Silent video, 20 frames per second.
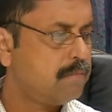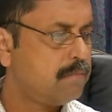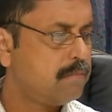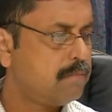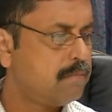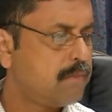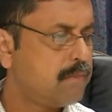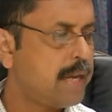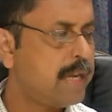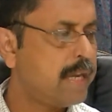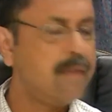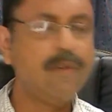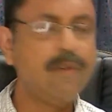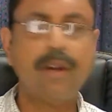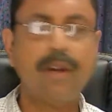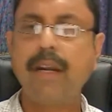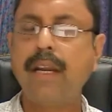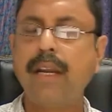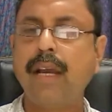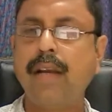I have
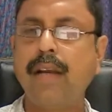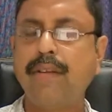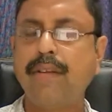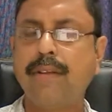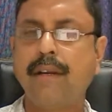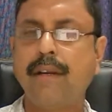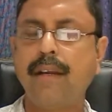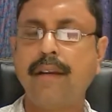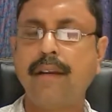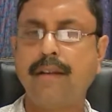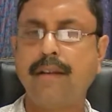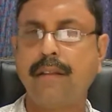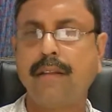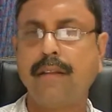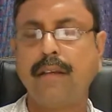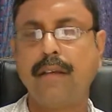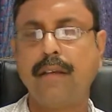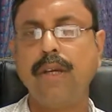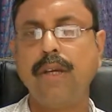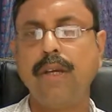already answered it in
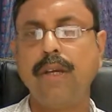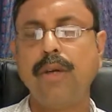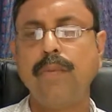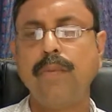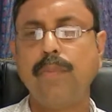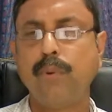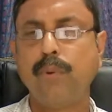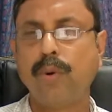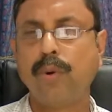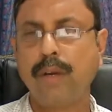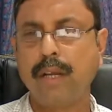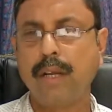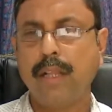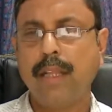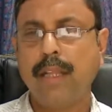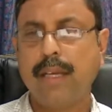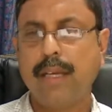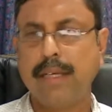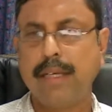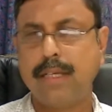the
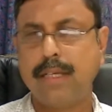portal that